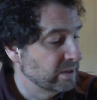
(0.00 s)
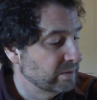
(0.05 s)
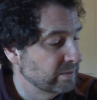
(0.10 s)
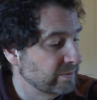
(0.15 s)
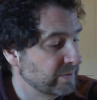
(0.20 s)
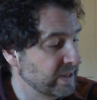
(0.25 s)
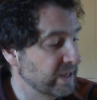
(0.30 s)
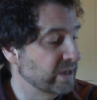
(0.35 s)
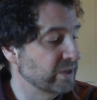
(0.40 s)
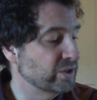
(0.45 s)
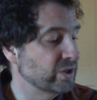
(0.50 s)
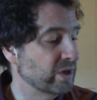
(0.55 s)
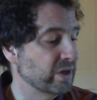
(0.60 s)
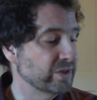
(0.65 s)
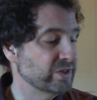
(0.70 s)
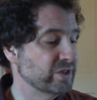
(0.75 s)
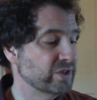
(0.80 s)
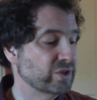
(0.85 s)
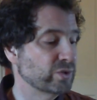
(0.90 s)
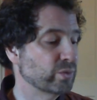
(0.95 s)
The
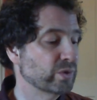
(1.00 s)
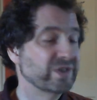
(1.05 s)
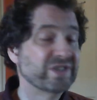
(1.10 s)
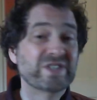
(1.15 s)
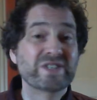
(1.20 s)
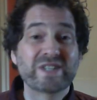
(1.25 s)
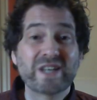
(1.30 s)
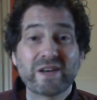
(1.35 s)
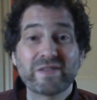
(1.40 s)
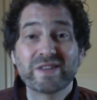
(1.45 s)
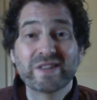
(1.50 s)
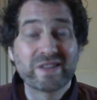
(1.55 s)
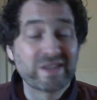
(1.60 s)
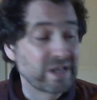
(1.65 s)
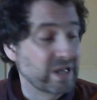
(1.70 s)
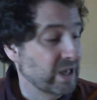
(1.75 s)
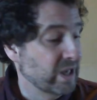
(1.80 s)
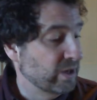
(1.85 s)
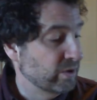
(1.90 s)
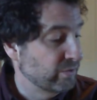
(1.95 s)
Antoses were his 7th
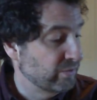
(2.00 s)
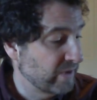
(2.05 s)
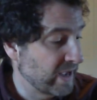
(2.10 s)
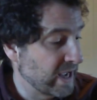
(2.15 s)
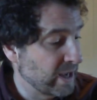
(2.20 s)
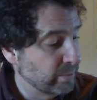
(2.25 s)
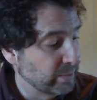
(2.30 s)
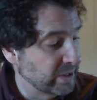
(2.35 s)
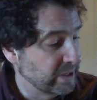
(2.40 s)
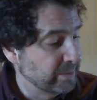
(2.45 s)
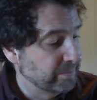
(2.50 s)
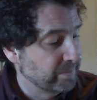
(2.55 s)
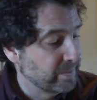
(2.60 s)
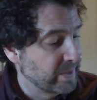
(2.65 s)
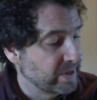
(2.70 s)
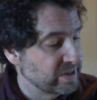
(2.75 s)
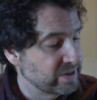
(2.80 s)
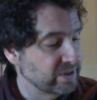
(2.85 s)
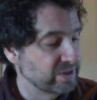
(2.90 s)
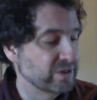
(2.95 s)
family
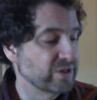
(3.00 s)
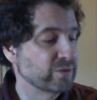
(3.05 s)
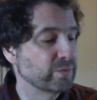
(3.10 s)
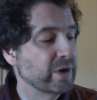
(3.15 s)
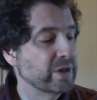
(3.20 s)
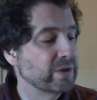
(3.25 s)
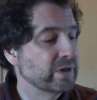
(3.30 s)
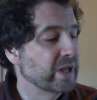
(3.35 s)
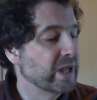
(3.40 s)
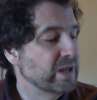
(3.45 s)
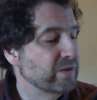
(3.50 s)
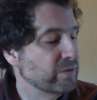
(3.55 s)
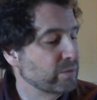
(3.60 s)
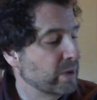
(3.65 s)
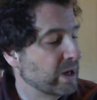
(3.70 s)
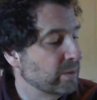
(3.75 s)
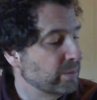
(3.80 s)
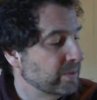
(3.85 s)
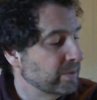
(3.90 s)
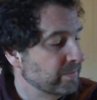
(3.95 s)
since his mother gave him
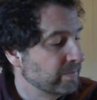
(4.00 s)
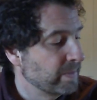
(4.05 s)
up.